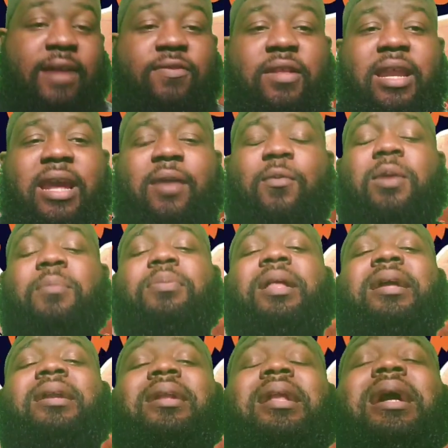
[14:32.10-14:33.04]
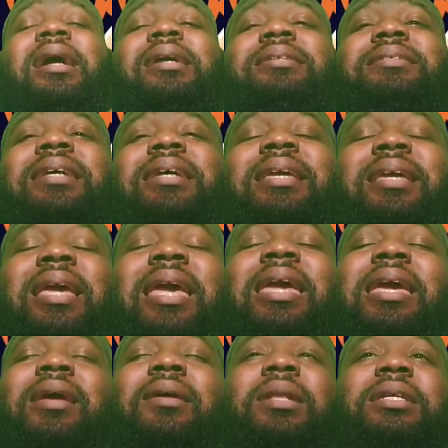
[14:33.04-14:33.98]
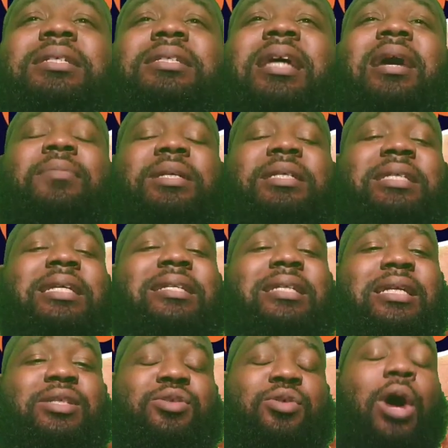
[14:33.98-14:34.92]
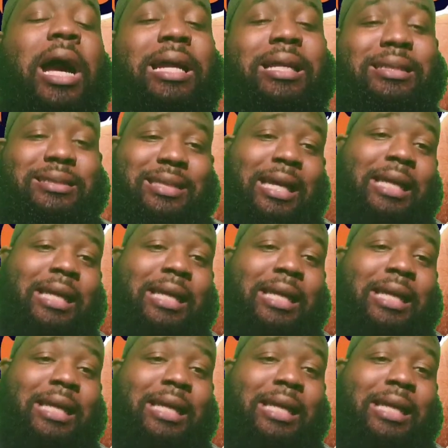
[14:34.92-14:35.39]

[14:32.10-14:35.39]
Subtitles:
after that, we play the Lions again. This time it's in Detroit.